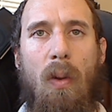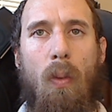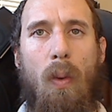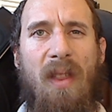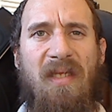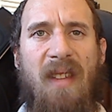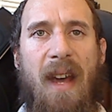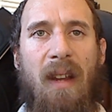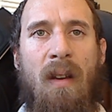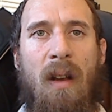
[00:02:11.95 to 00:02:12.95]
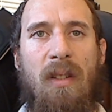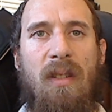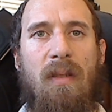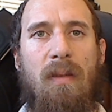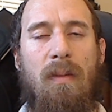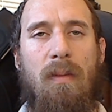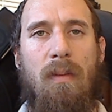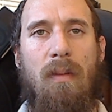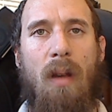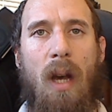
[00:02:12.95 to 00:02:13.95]
with static const
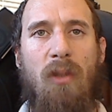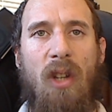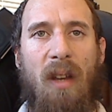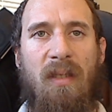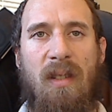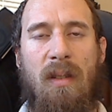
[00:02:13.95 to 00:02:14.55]
objects.